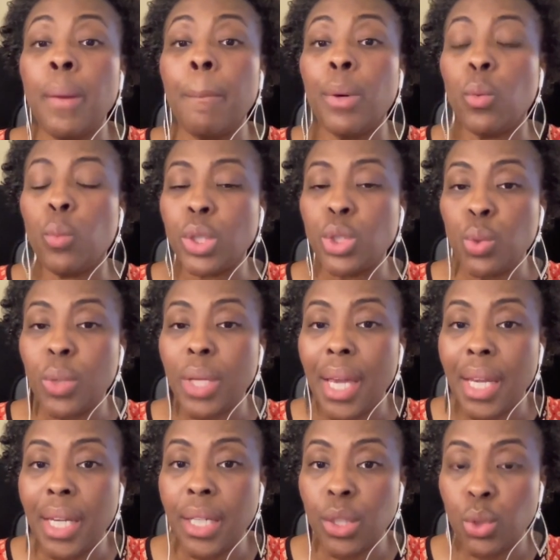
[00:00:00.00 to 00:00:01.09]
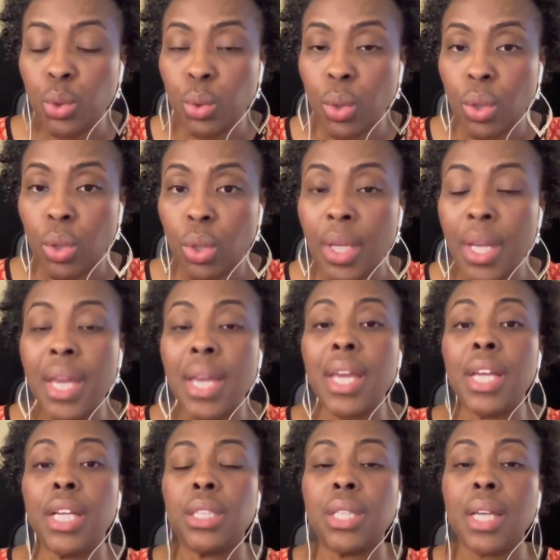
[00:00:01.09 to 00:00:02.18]
but what you can control
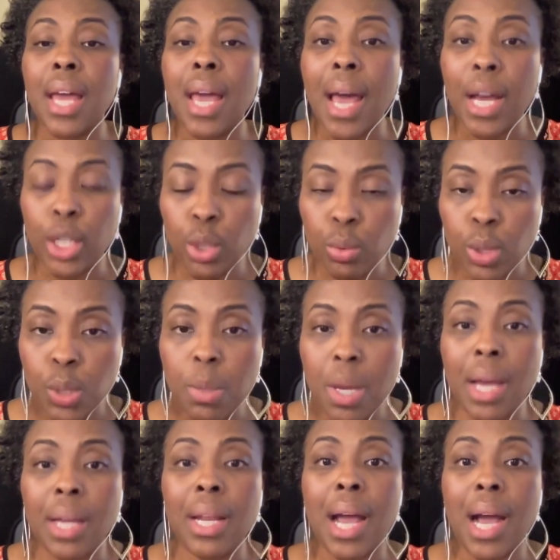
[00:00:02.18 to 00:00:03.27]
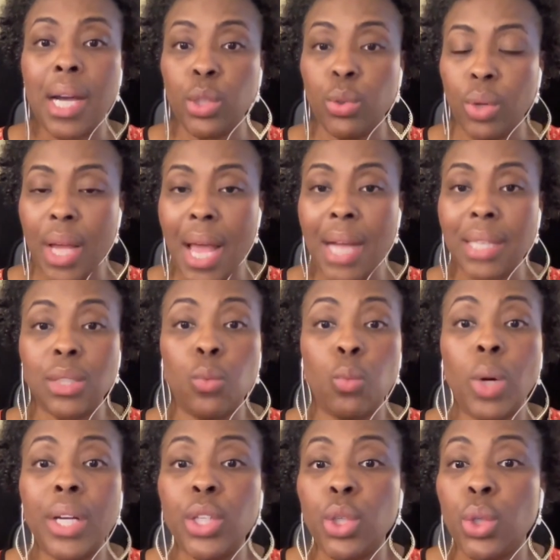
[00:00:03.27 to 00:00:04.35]
is how you respond, how you react, and
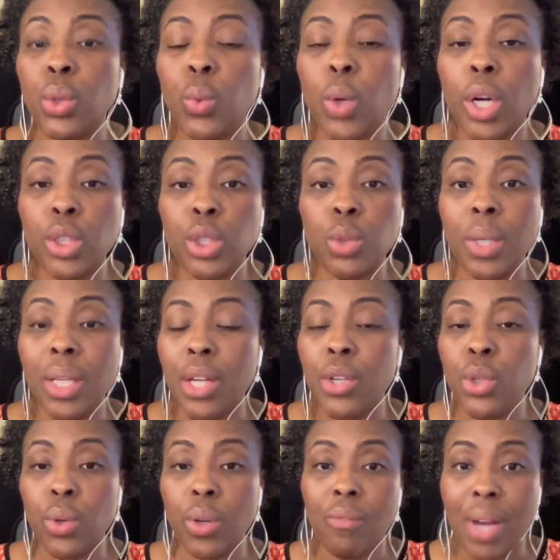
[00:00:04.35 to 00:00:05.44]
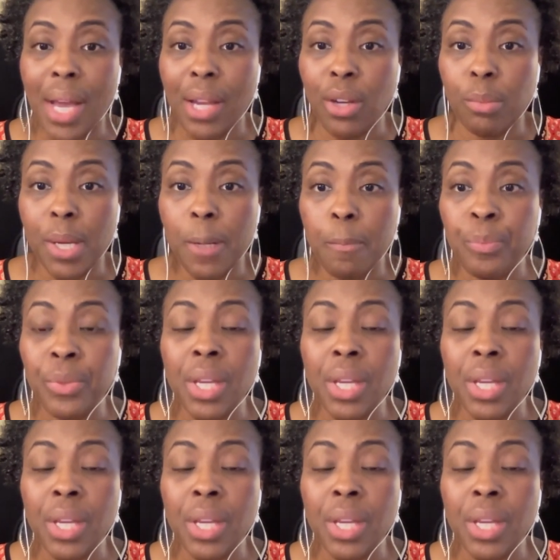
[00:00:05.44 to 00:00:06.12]
what you are doing in your environment.